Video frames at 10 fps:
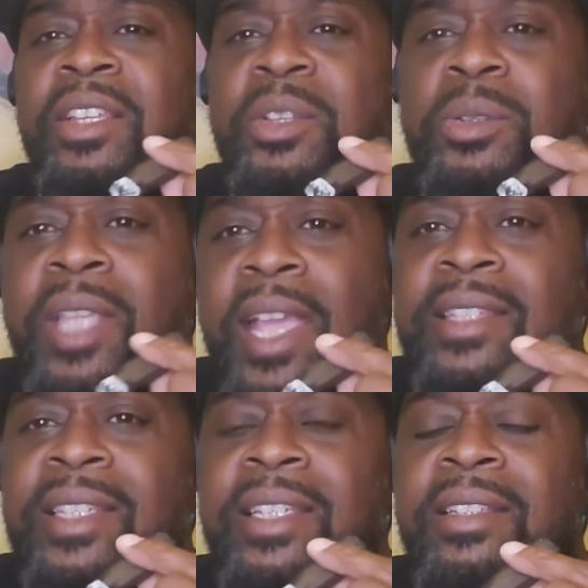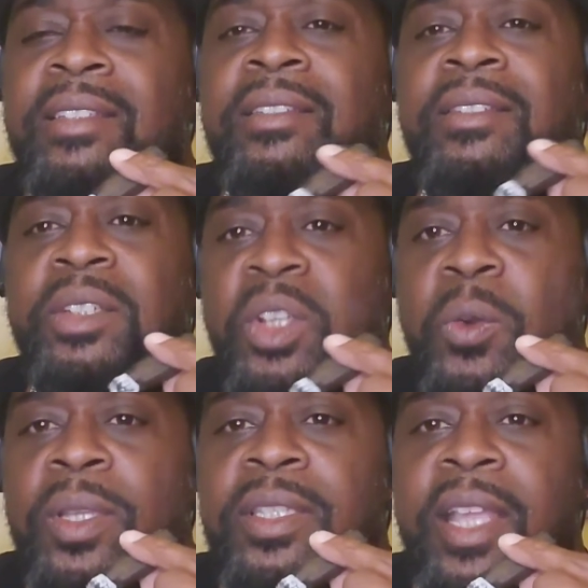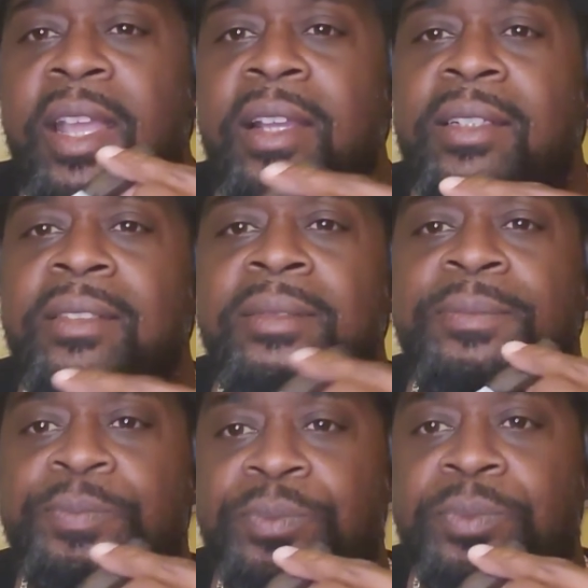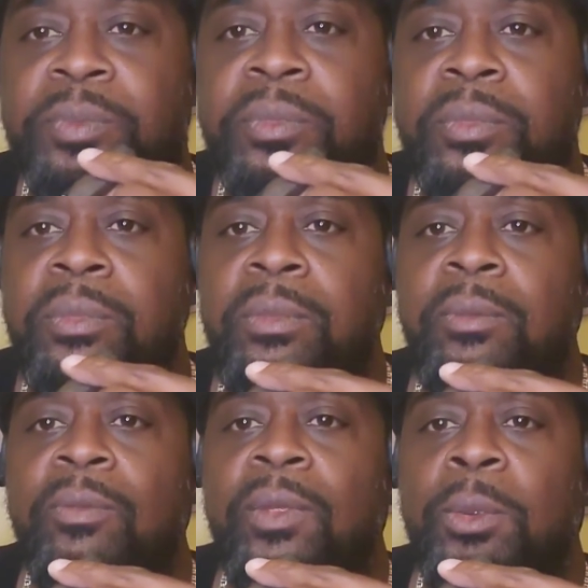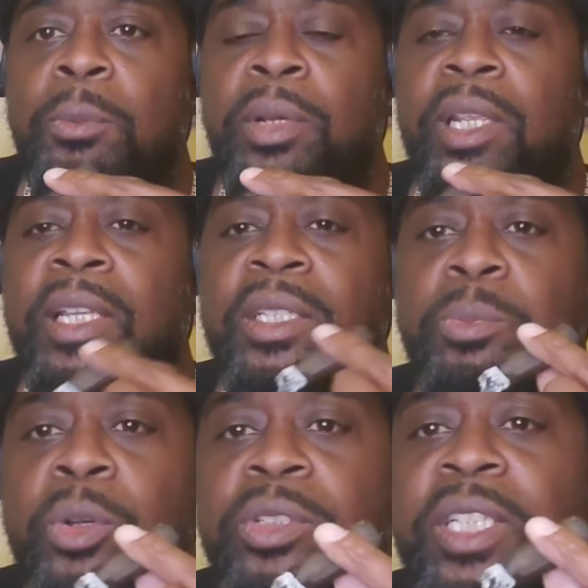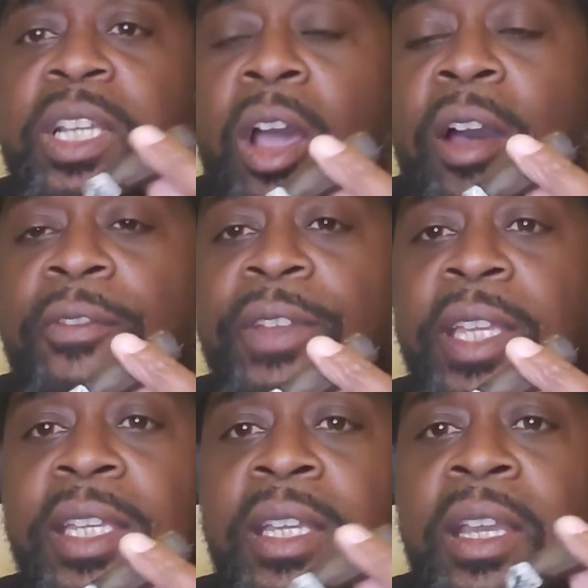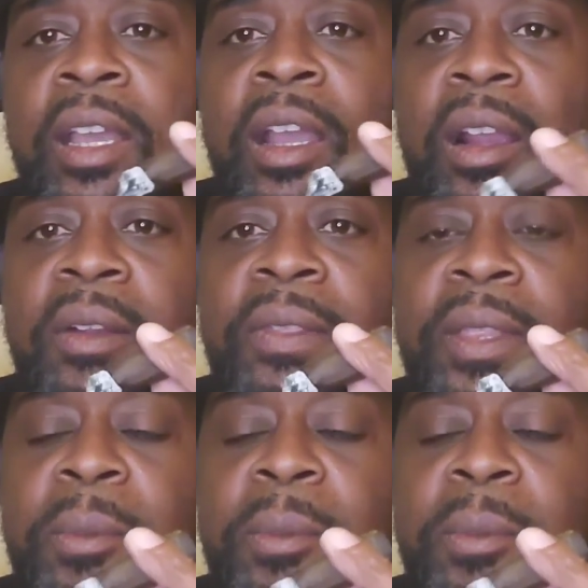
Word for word: you taste it, you know it's there, but it's mostly coffee, earth,